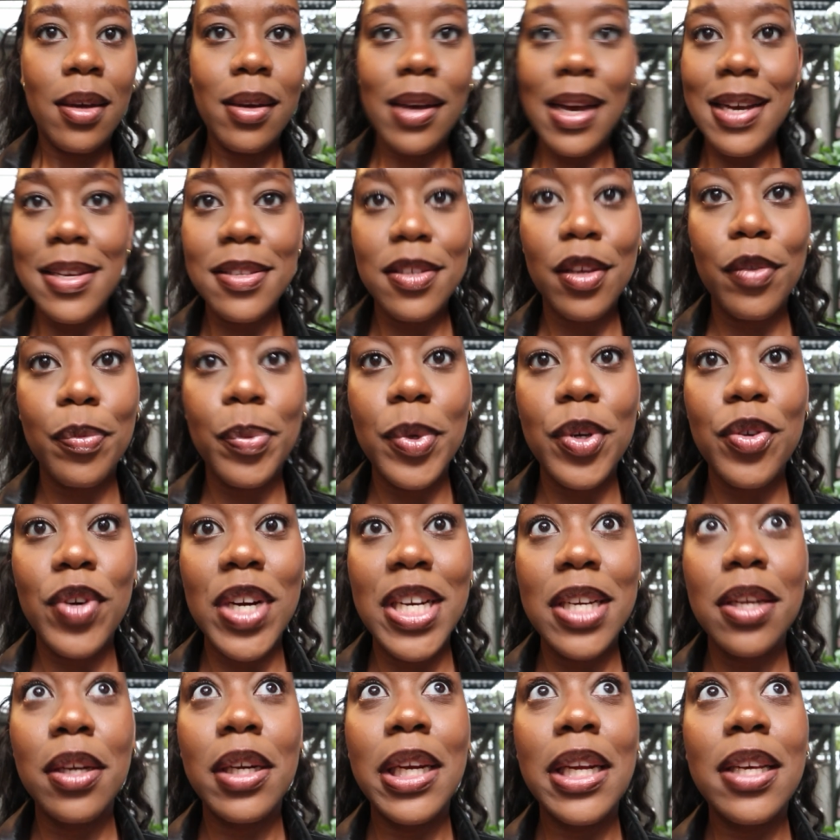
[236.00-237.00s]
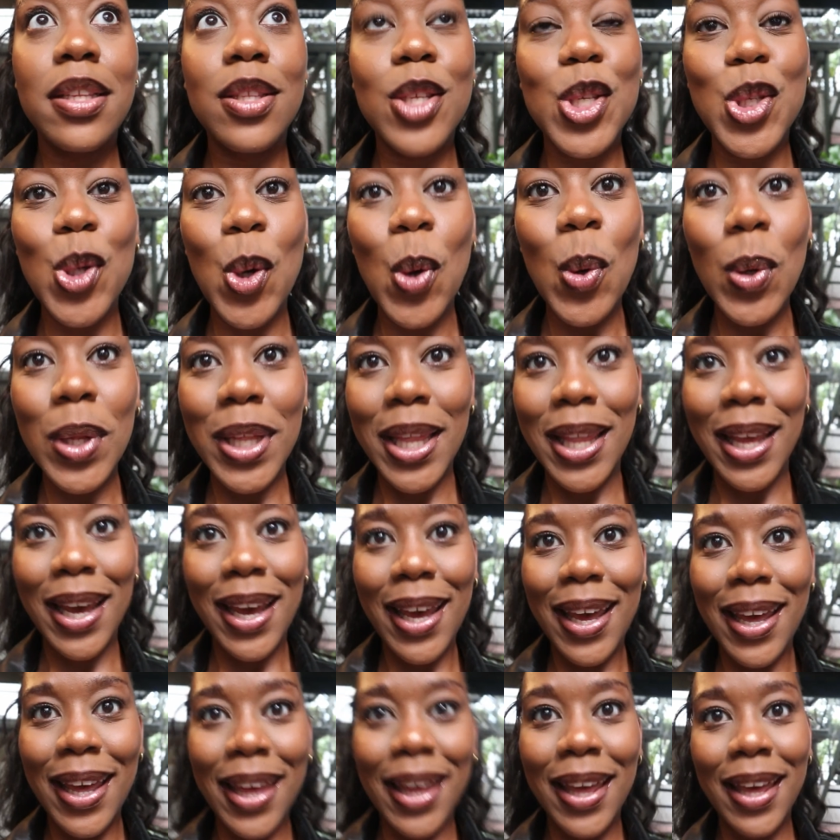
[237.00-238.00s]
Guys, I've been running late this whole
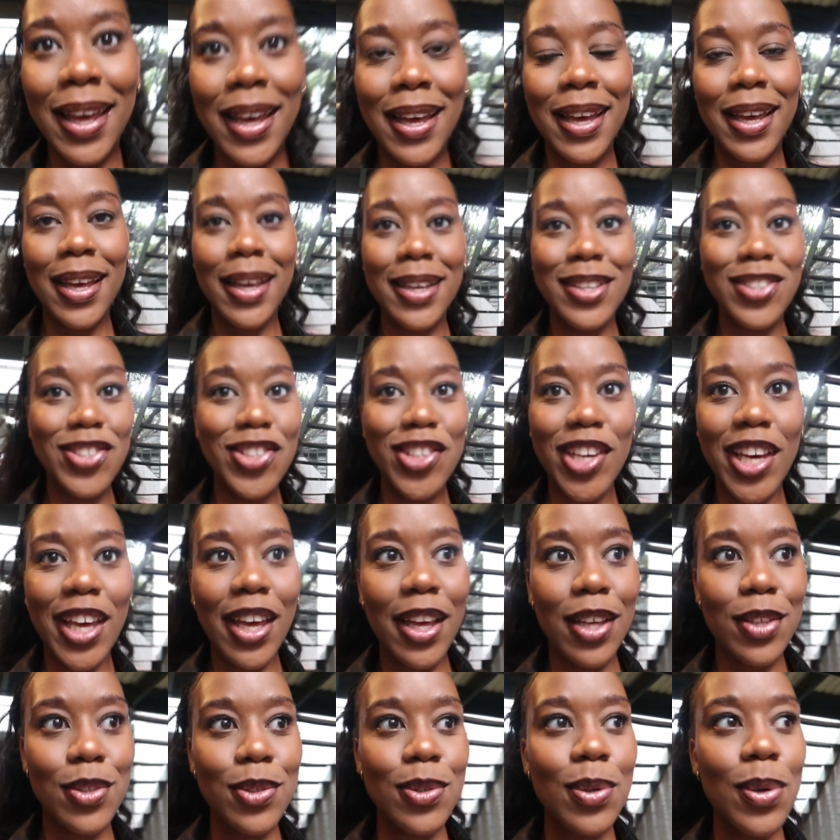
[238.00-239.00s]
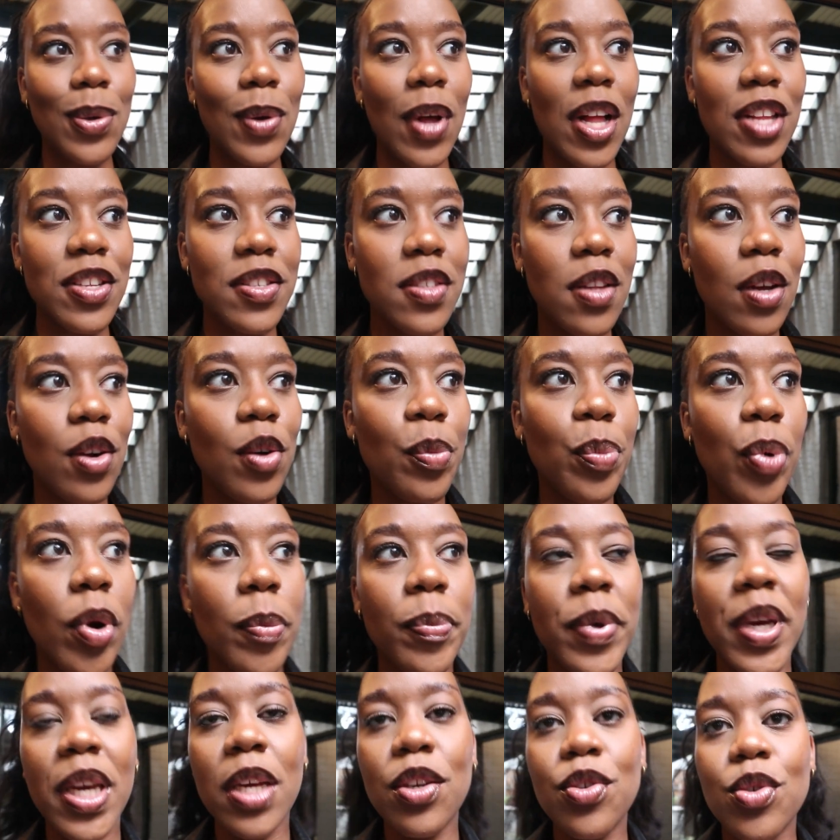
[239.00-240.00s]
day. G. So I'll start a
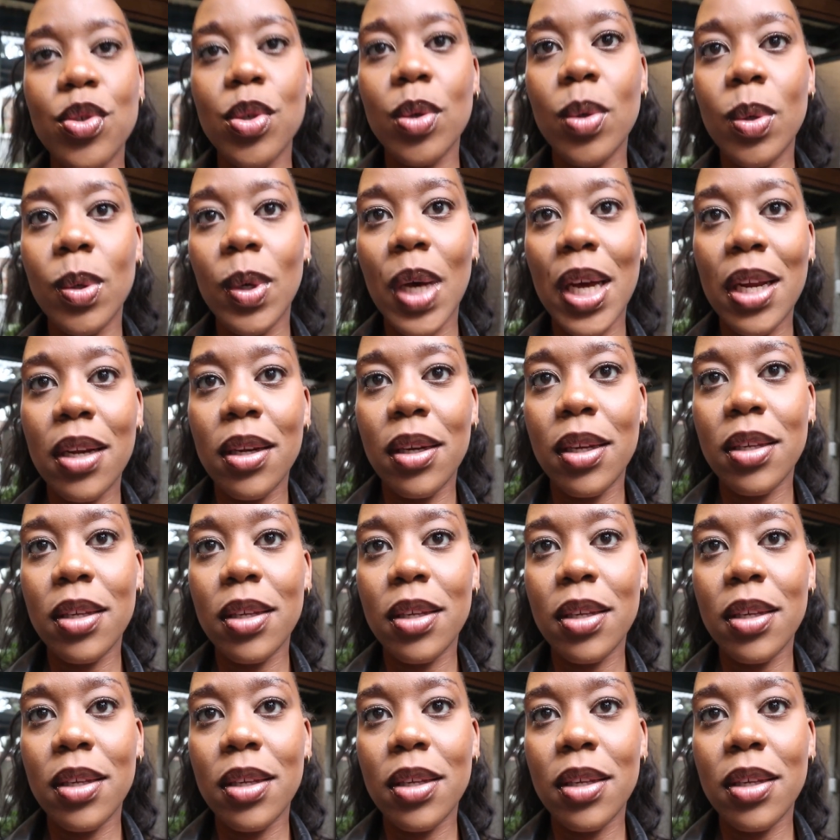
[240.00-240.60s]
proper intro at a